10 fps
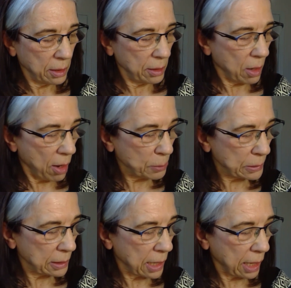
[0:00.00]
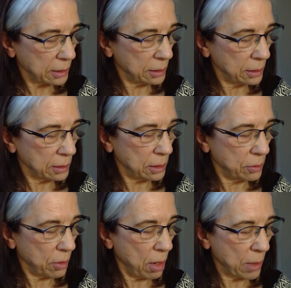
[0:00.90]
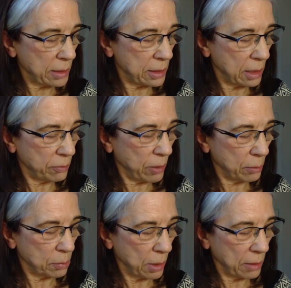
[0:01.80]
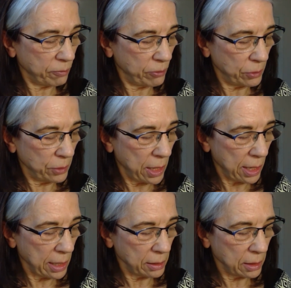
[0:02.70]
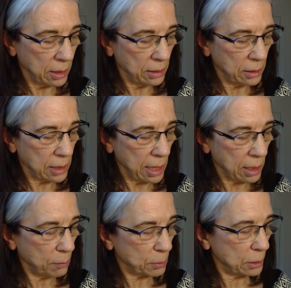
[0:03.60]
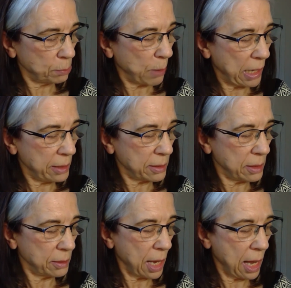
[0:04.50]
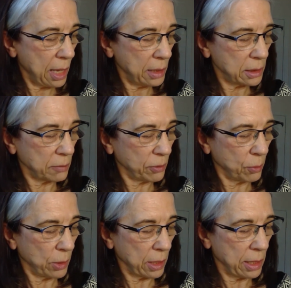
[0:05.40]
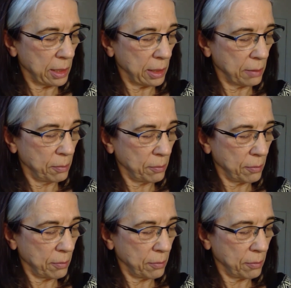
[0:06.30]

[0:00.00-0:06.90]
The opposite action is to draw myself up to my full height, to take up space, and to ask for what I need.